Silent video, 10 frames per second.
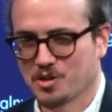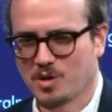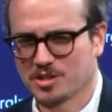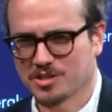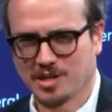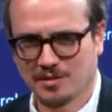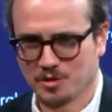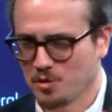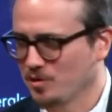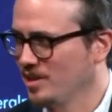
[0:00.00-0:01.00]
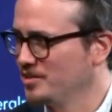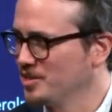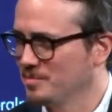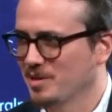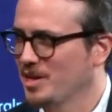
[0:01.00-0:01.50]
the question is I live in North
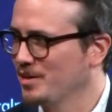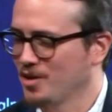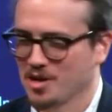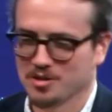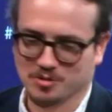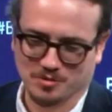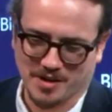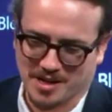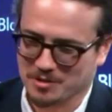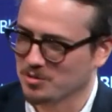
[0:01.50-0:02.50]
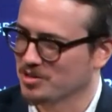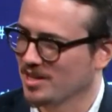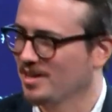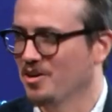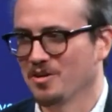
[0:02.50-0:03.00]
London, and plenty of Arsenal fans will
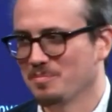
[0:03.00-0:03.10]
say, "Oh,